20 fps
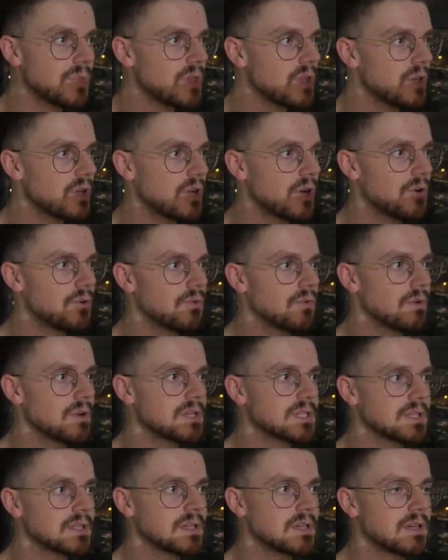code
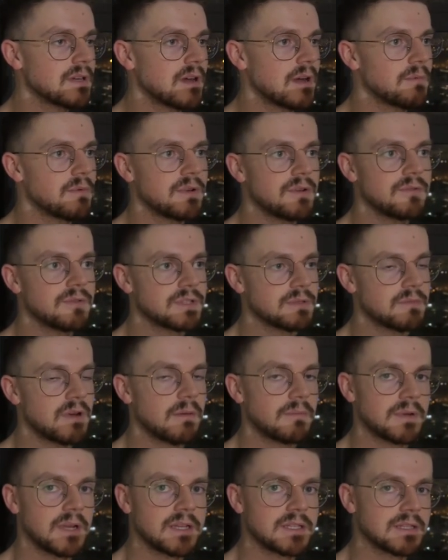recently. I've been doing some
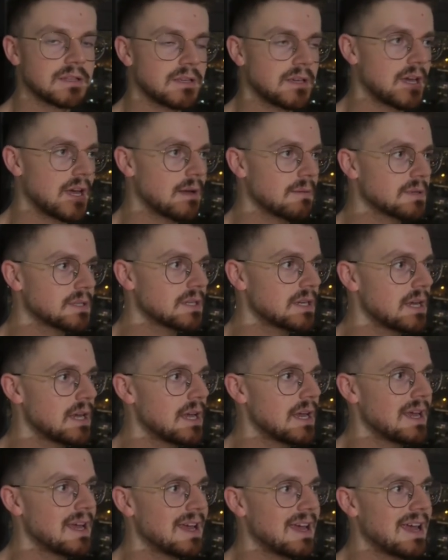updates on the apps,
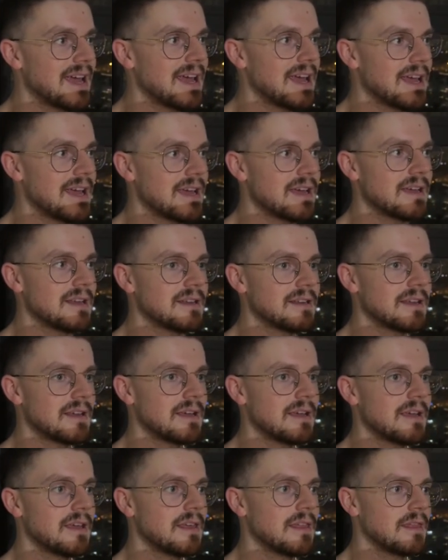and
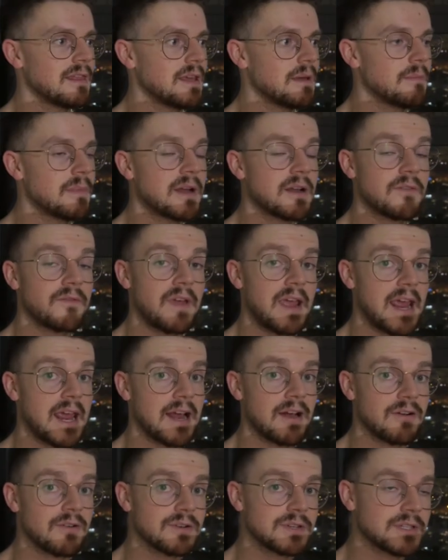the amount of
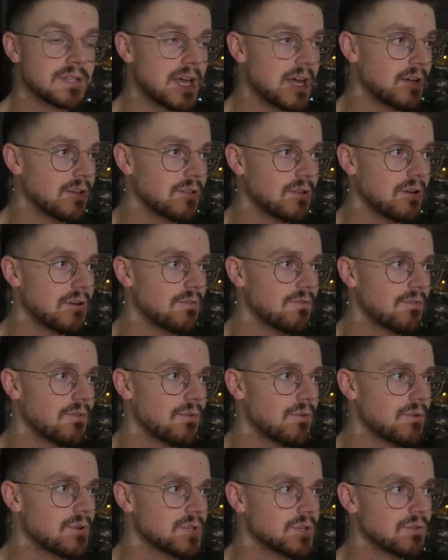errors that Claude
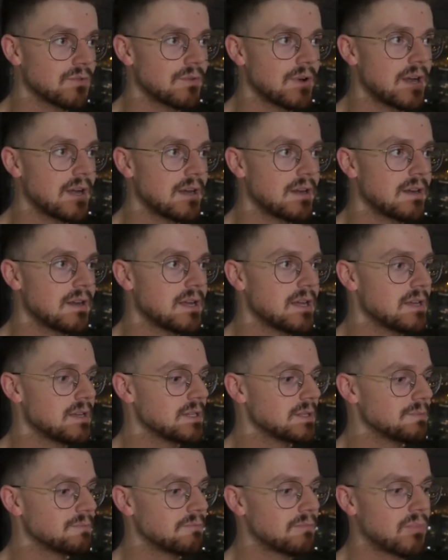4 is creating
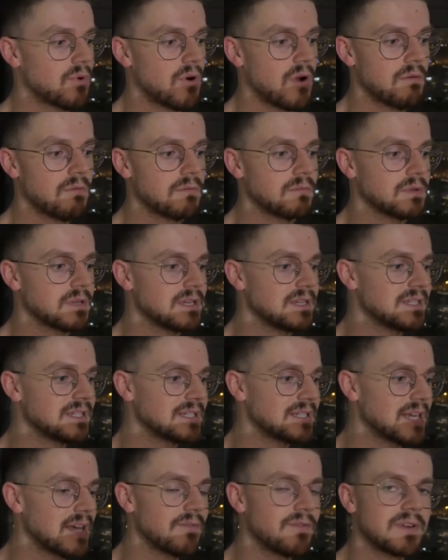is probably
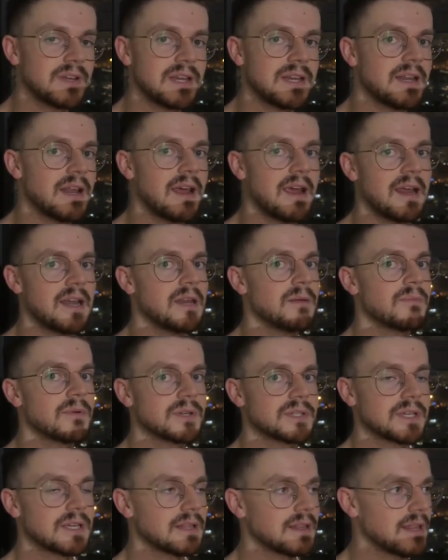70 to
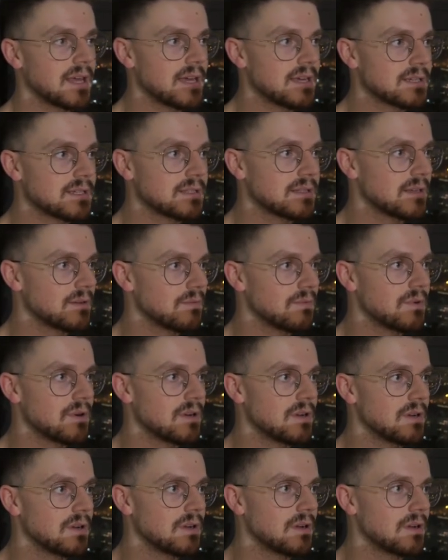80% less than
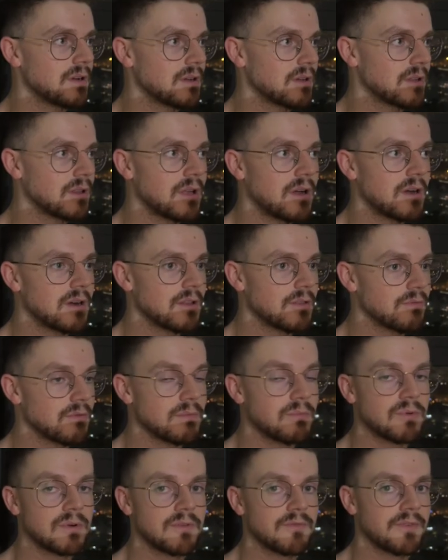what Claude
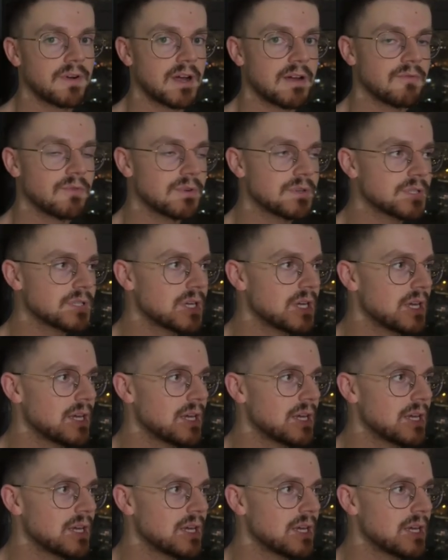3.5 was.